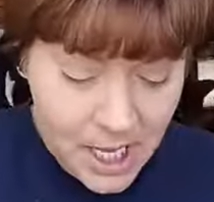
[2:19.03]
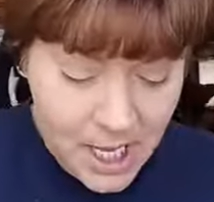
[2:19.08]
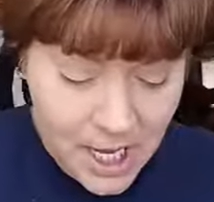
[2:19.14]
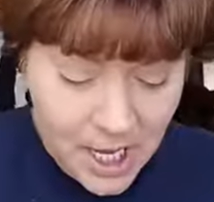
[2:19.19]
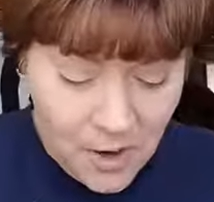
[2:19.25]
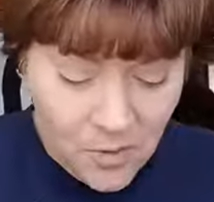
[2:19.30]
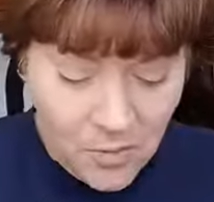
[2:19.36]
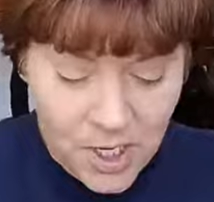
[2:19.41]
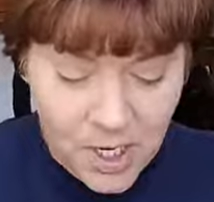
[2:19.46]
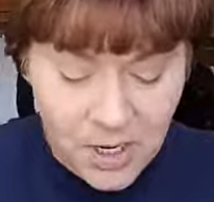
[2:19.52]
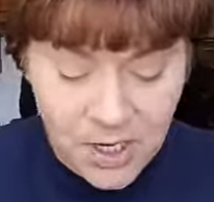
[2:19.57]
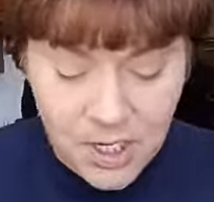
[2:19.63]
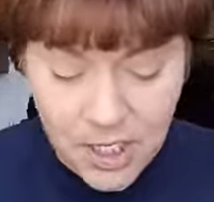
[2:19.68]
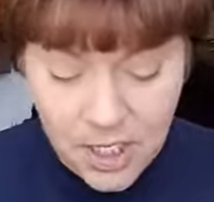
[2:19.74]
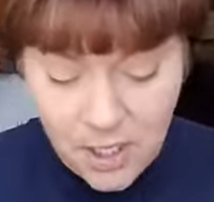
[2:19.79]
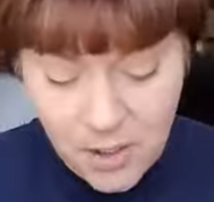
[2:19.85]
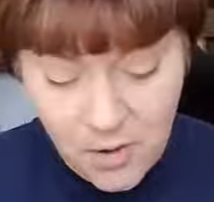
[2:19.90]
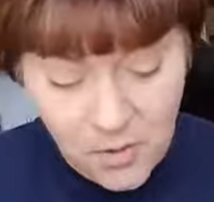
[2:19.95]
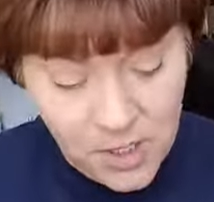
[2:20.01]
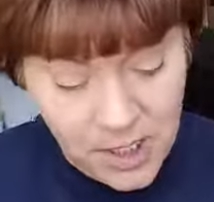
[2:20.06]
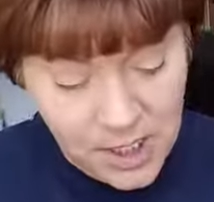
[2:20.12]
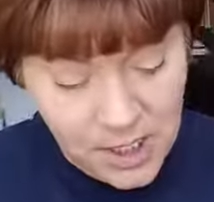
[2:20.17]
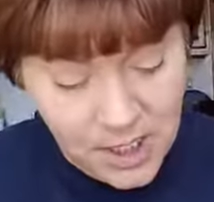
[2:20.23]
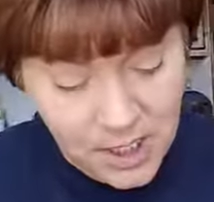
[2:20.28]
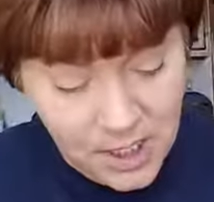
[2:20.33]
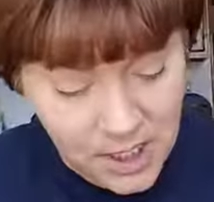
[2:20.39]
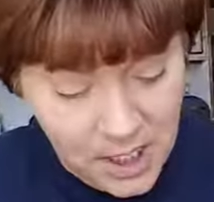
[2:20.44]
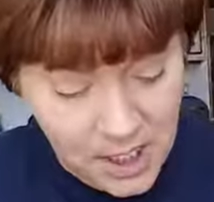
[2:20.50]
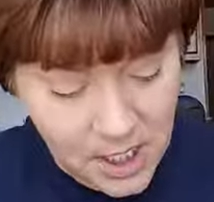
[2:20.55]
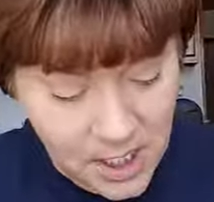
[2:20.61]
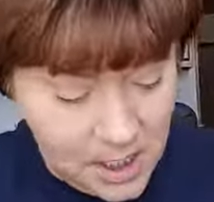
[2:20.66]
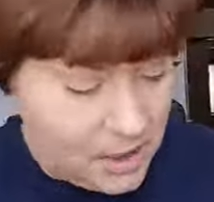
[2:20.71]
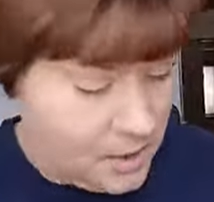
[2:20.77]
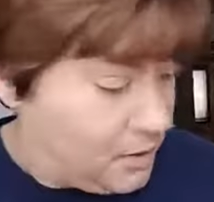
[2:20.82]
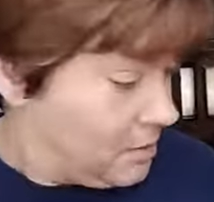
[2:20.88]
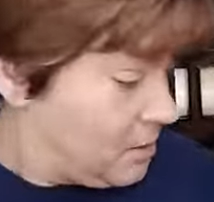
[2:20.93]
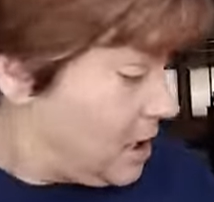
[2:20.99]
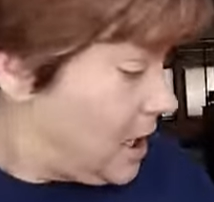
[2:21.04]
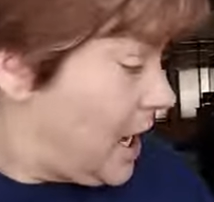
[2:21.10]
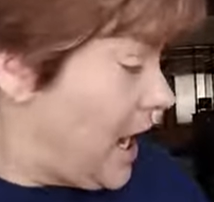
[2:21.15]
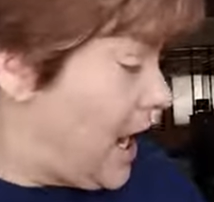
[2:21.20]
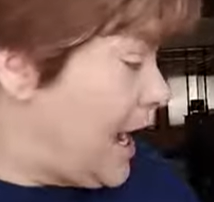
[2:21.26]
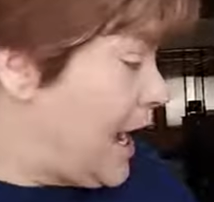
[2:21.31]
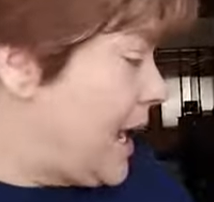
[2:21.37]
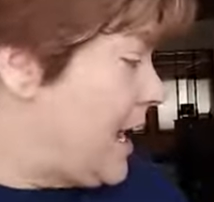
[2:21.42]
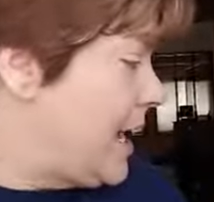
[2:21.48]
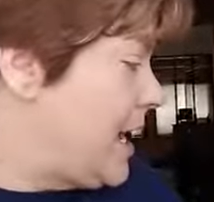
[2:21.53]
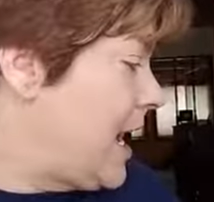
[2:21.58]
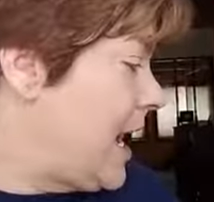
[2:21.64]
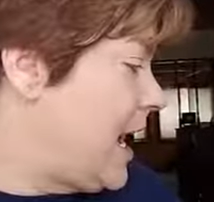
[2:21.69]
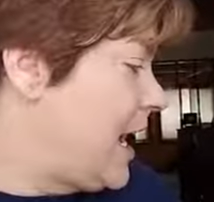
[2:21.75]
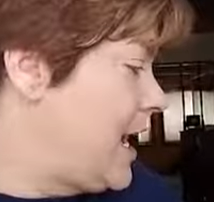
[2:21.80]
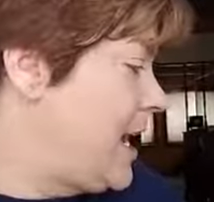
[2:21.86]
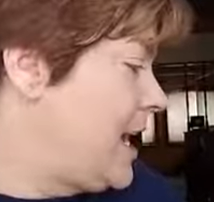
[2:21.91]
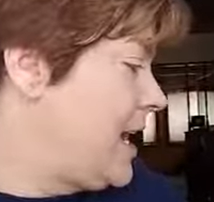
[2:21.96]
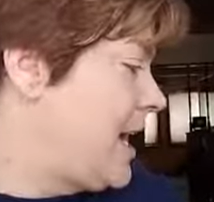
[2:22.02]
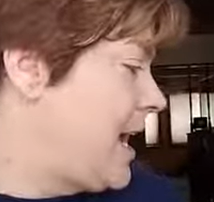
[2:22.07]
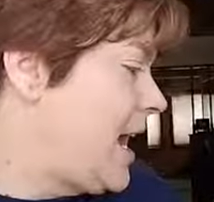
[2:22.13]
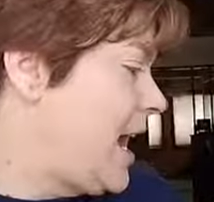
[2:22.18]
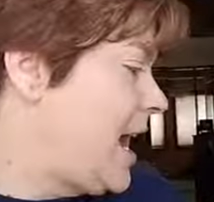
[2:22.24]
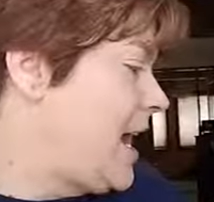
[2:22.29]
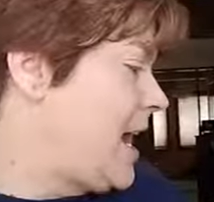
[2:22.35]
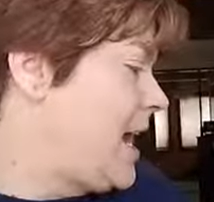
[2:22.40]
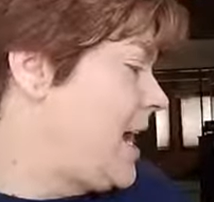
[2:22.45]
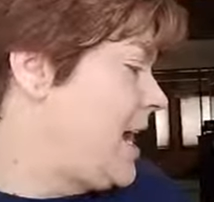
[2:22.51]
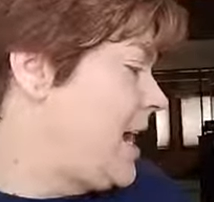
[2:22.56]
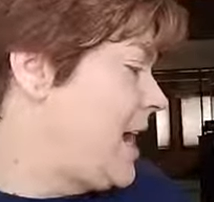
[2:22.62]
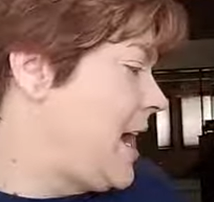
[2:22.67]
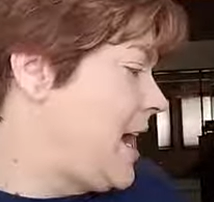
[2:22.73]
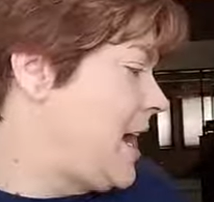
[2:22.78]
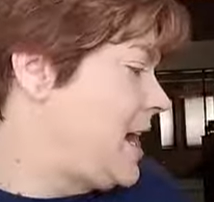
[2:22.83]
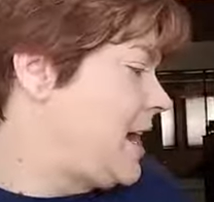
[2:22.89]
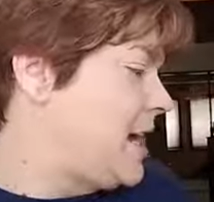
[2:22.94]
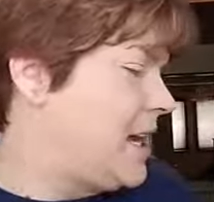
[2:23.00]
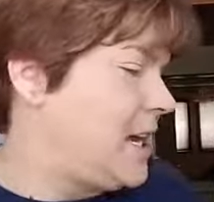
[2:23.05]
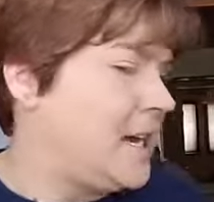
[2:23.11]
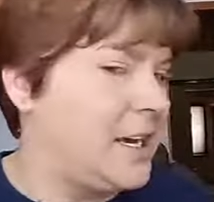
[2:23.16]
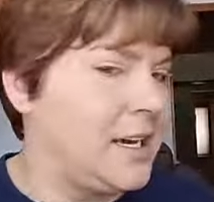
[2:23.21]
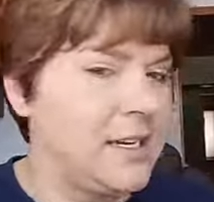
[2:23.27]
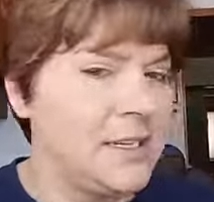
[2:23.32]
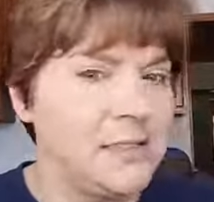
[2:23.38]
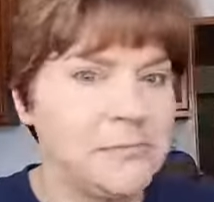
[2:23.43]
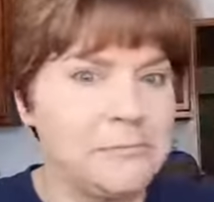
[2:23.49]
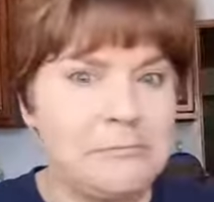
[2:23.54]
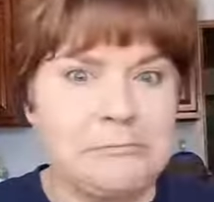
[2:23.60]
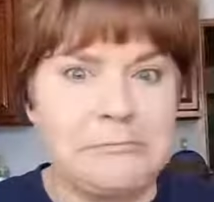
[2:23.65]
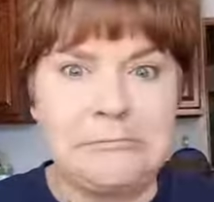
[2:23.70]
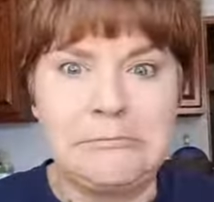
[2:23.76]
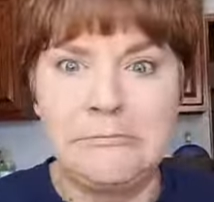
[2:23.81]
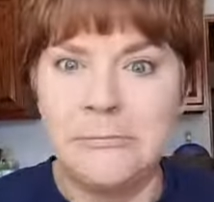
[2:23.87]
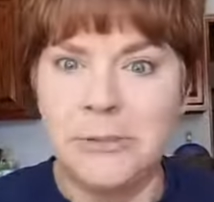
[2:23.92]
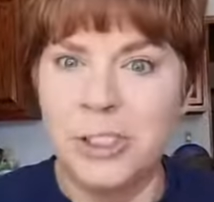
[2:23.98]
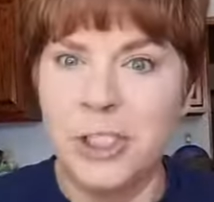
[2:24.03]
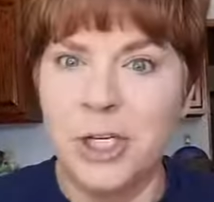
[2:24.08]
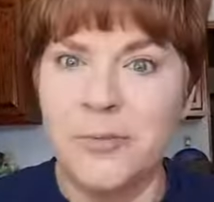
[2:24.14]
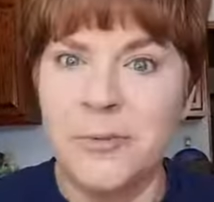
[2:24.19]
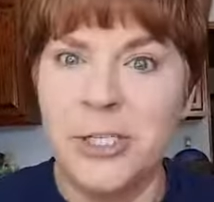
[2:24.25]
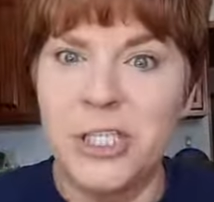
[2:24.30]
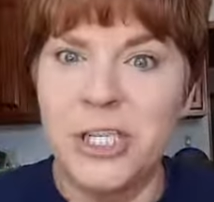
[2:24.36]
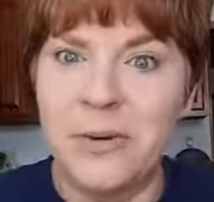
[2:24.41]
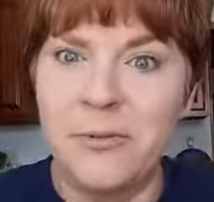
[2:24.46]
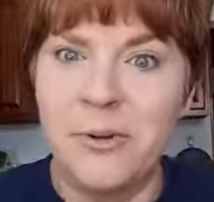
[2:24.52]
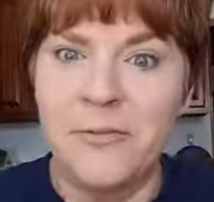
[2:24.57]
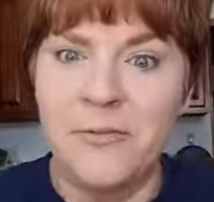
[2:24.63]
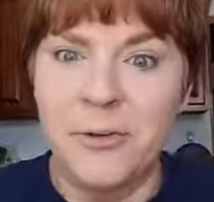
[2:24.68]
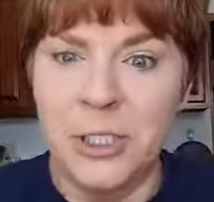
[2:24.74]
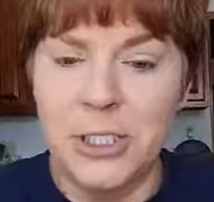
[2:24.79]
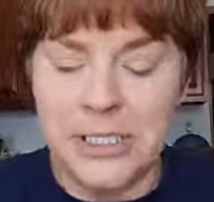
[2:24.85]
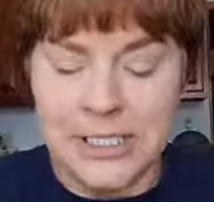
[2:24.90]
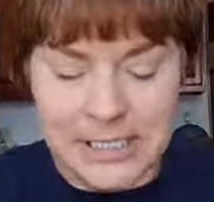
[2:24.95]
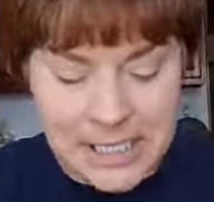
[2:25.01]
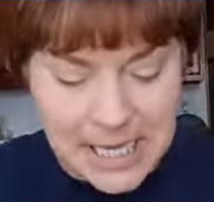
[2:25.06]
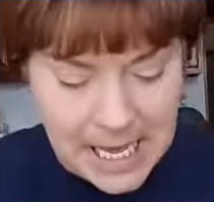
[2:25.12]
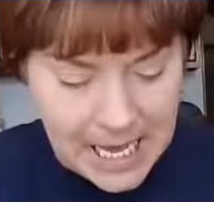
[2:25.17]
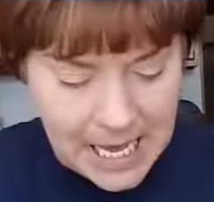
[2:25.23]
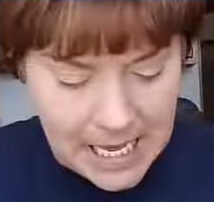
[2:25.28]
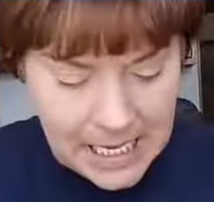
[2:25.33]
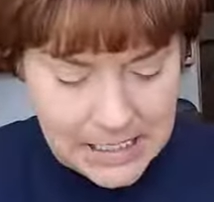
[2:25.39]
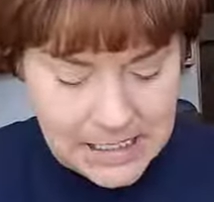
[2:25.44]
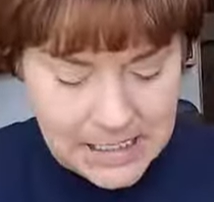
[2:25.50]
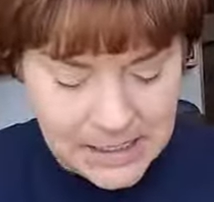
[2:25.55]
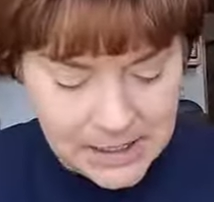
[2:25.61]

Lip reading: And we are going to go in. Hey, hey, hey, hey. German Shepherd versus cat.